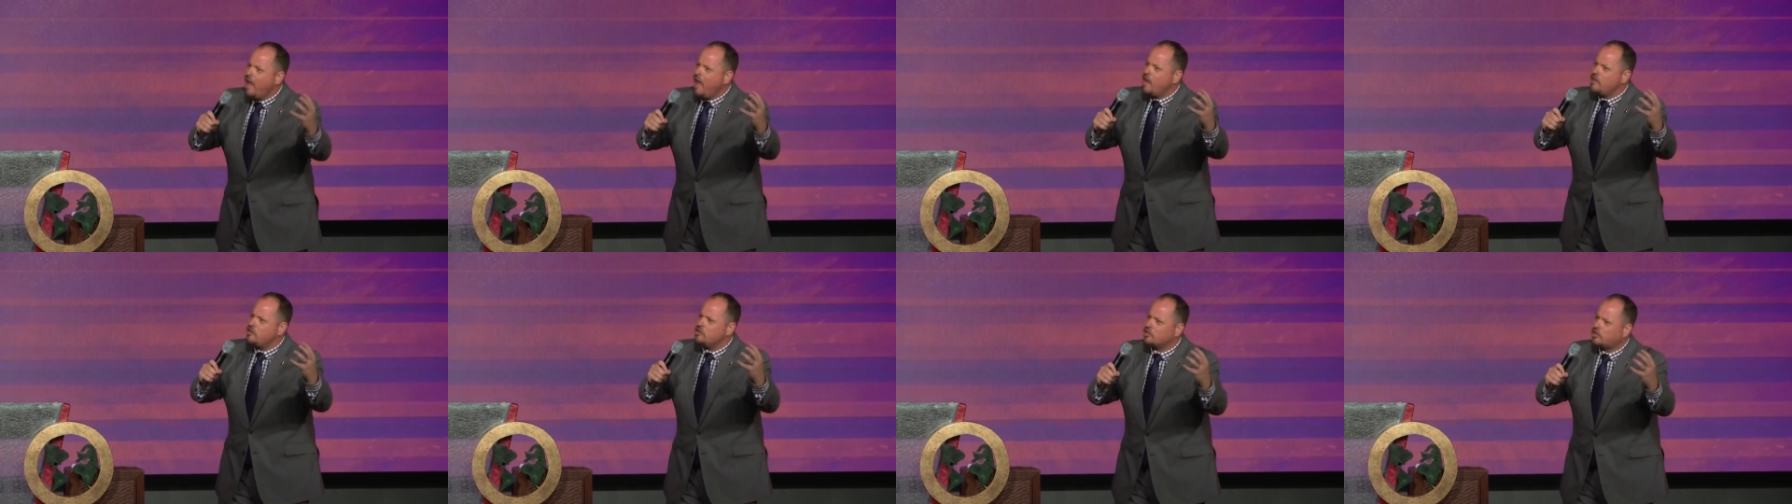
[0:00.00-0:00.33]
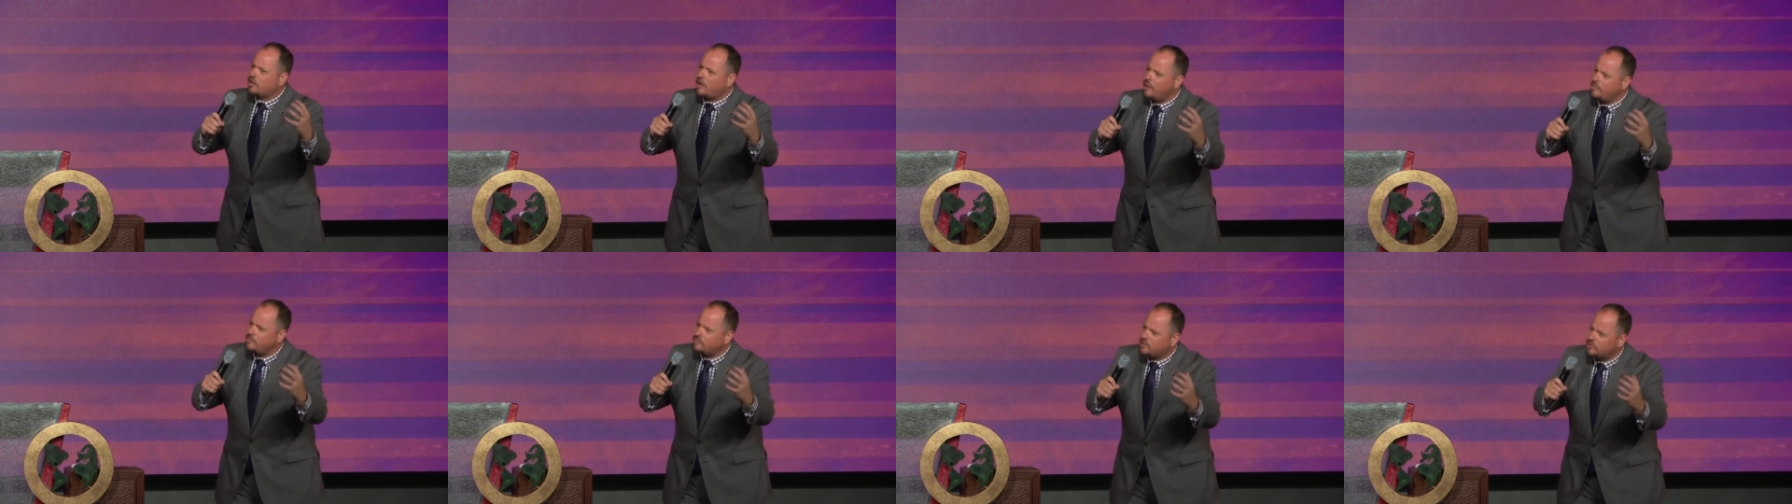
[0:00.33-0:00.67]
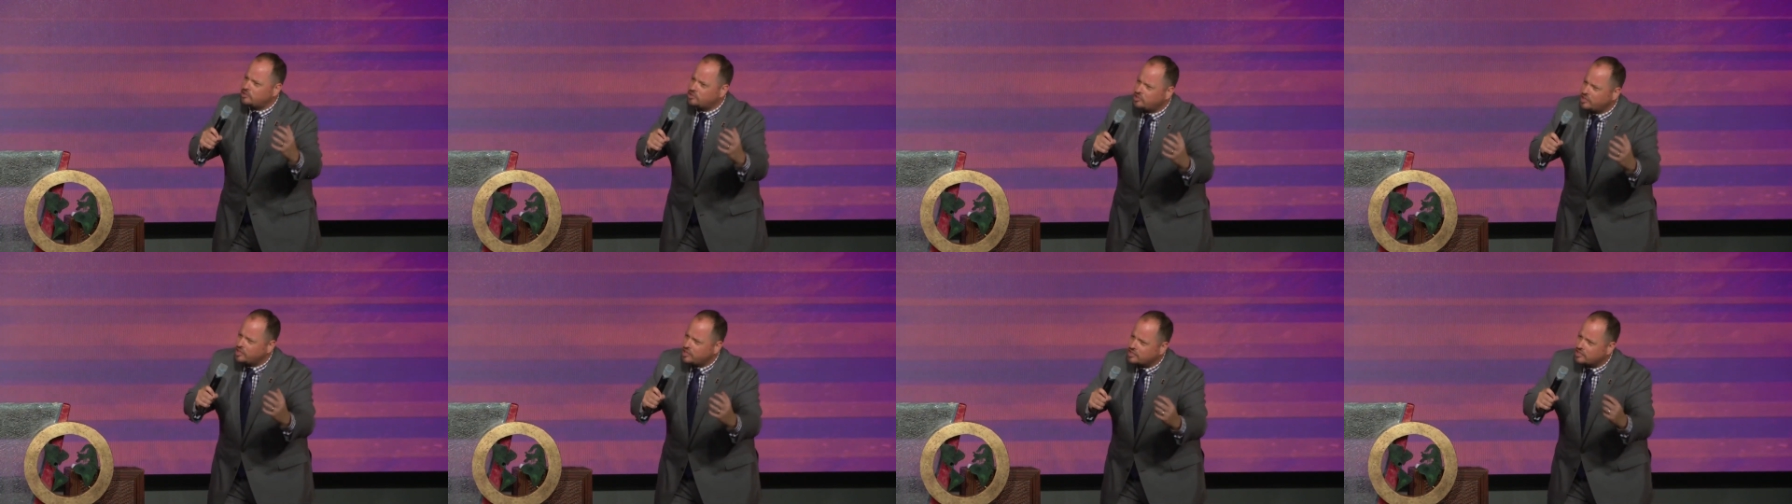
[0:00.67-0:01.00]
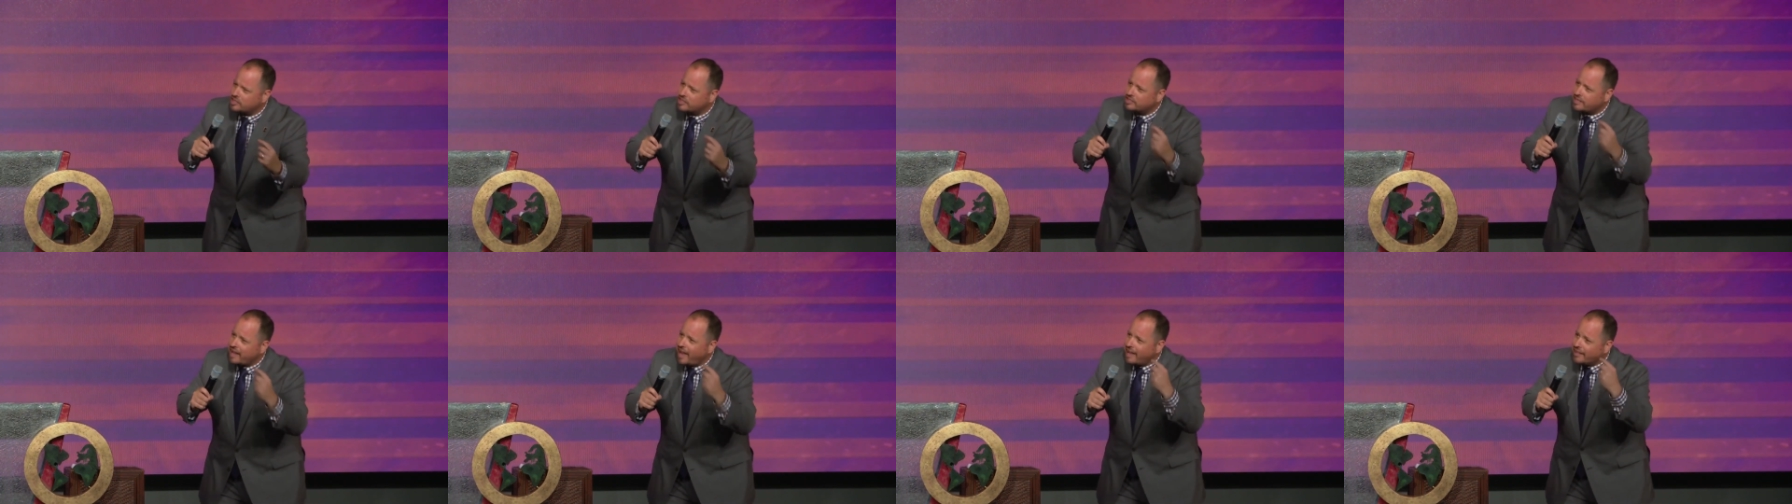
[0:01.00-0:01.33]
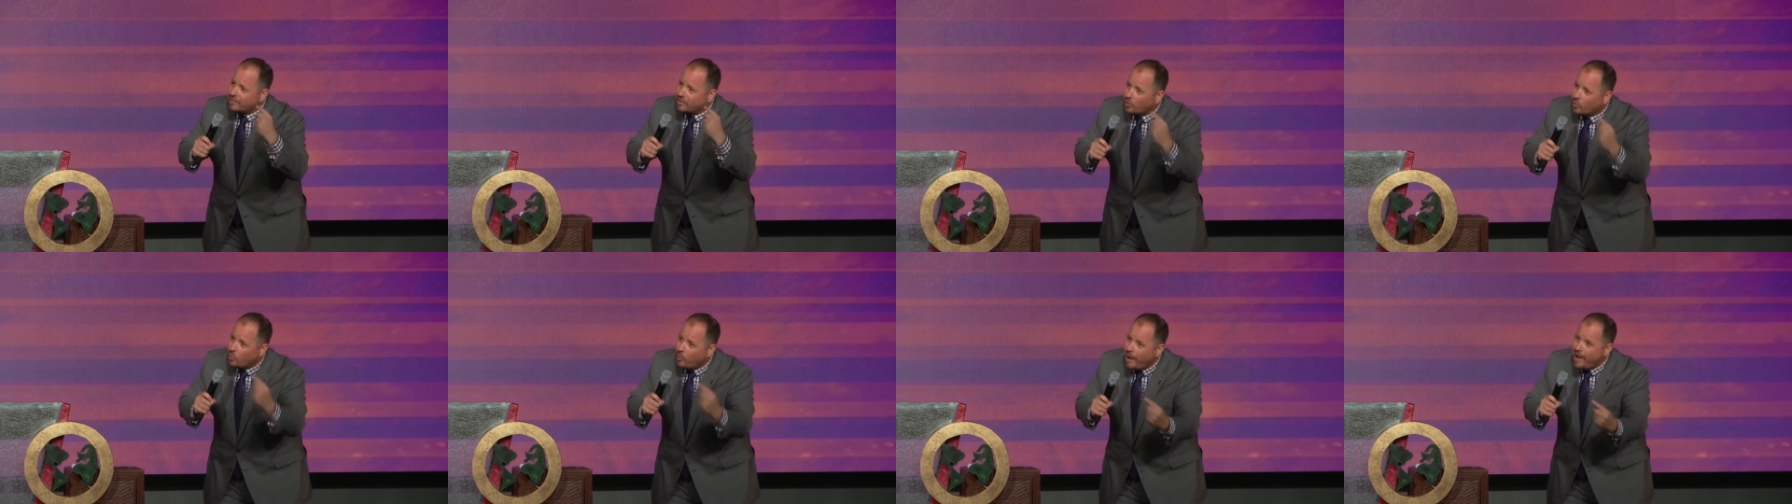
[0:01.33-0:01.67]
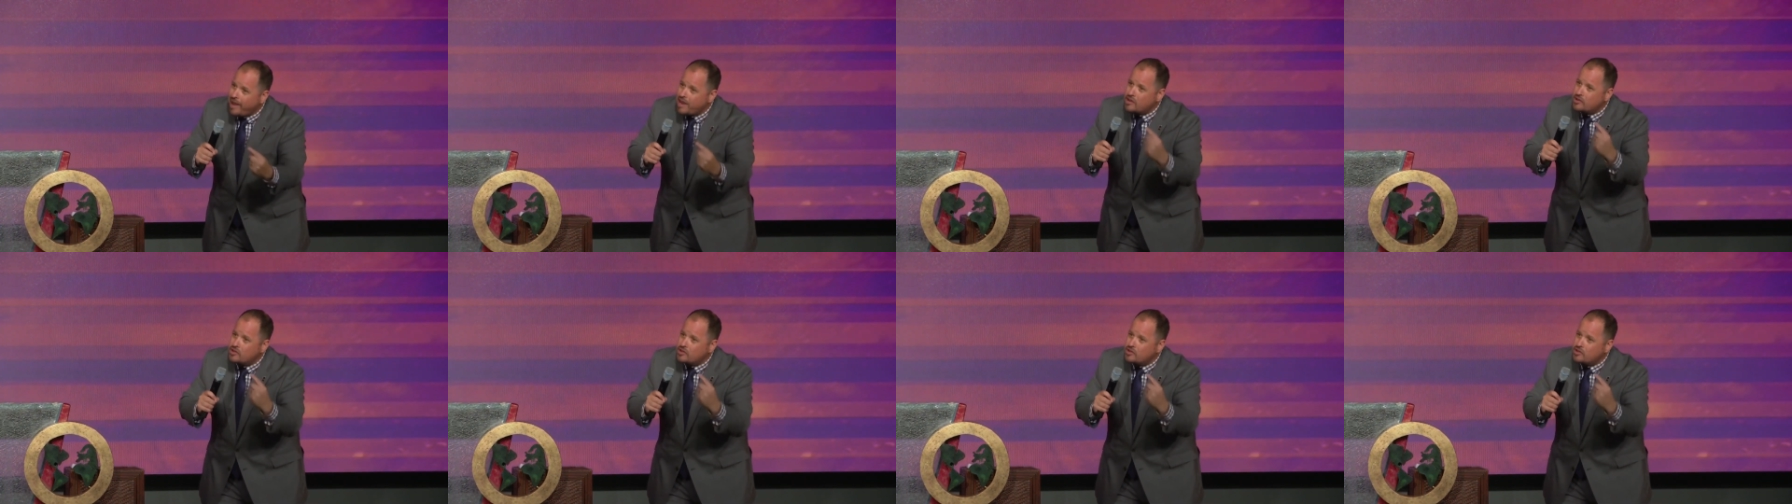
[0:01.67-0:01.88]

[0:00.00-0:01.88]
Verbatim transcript: and you come to Jesus, and the way